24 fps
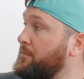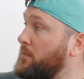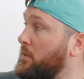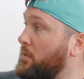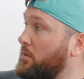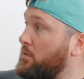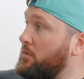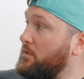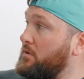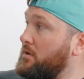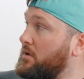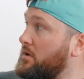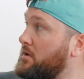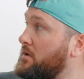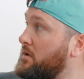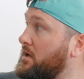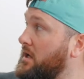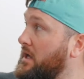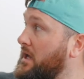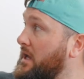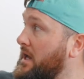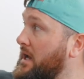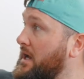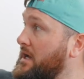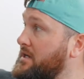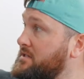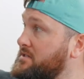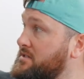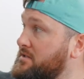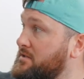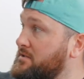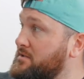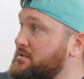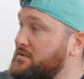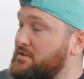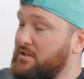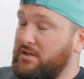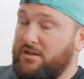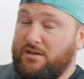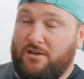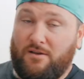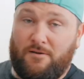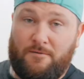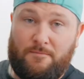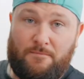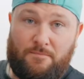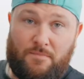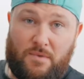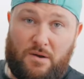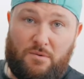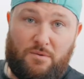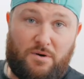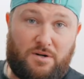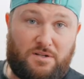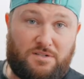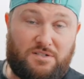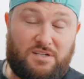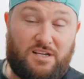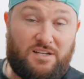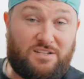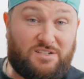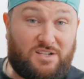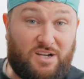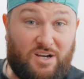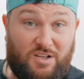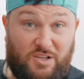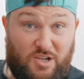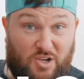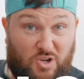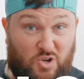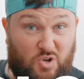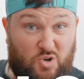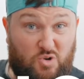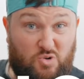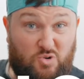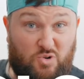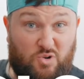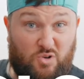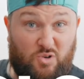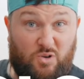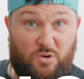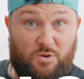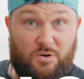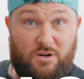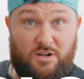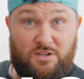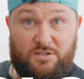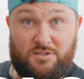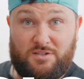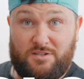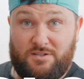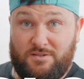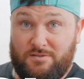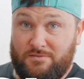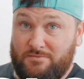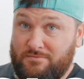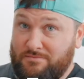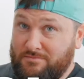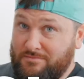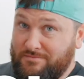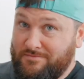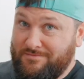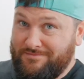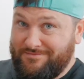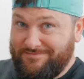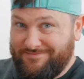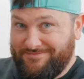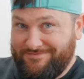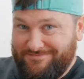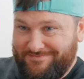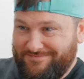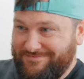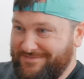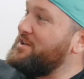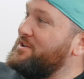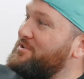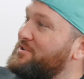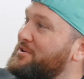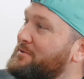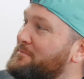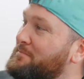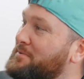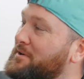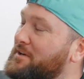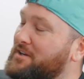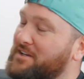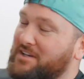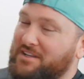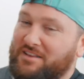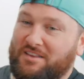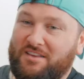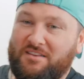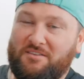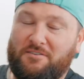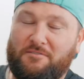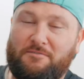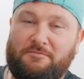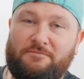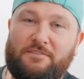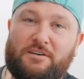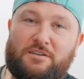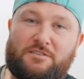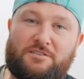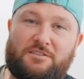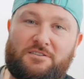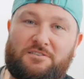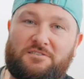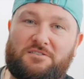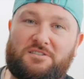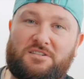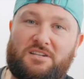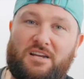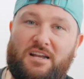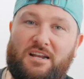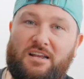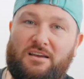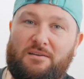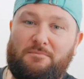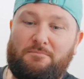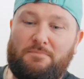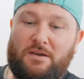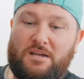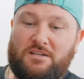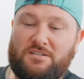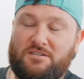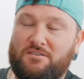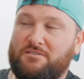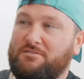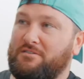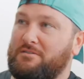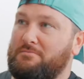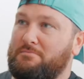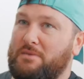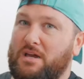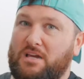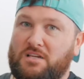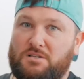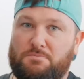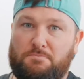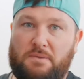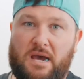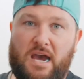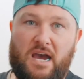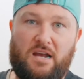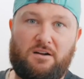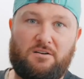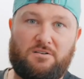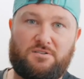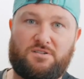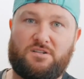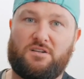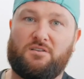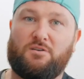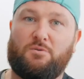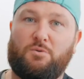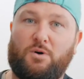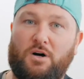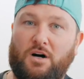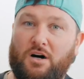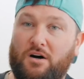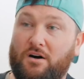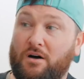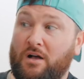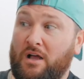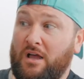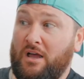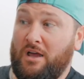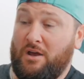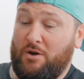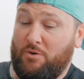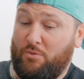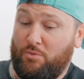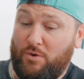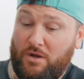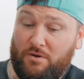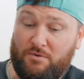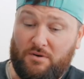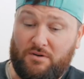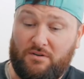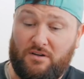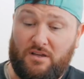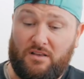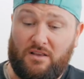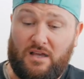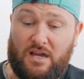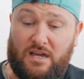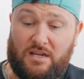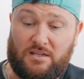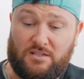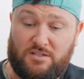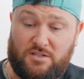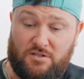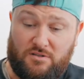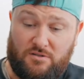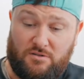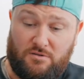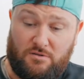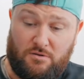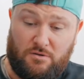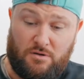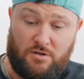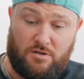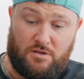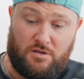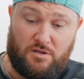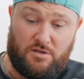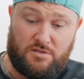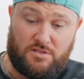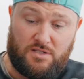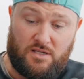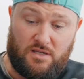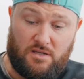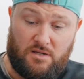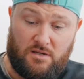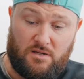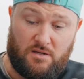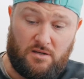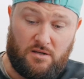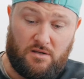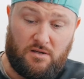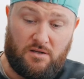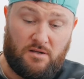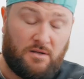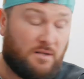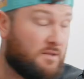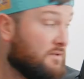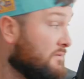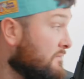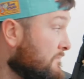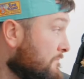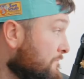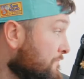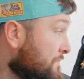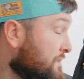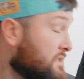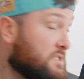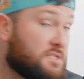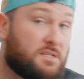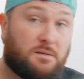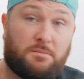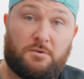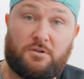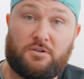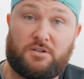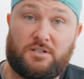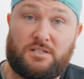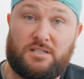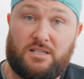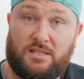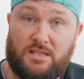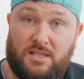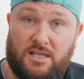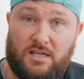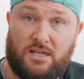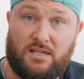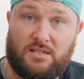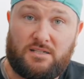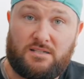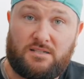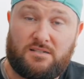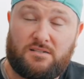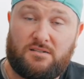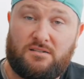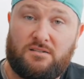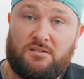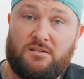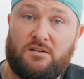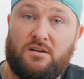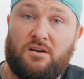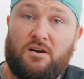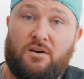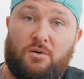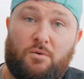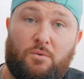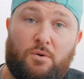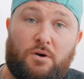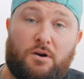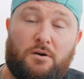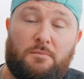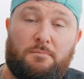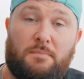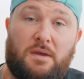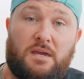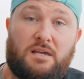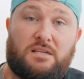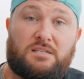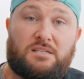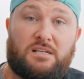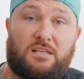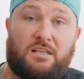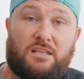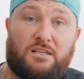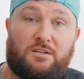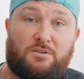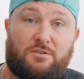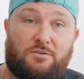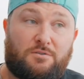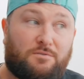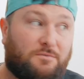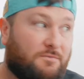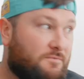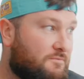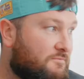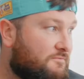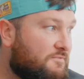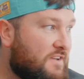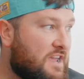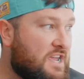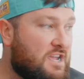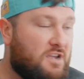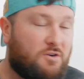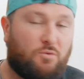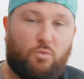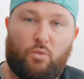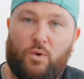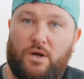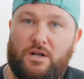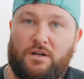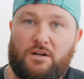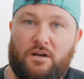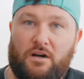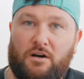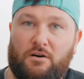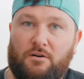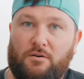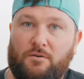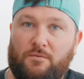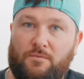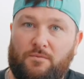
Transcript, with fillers: or it has this thing, I wanna say it's called a cuculoris, where you can put in little filters and it basically makes patterns on the wall. We really like to use it similar to this where it makes a little fake window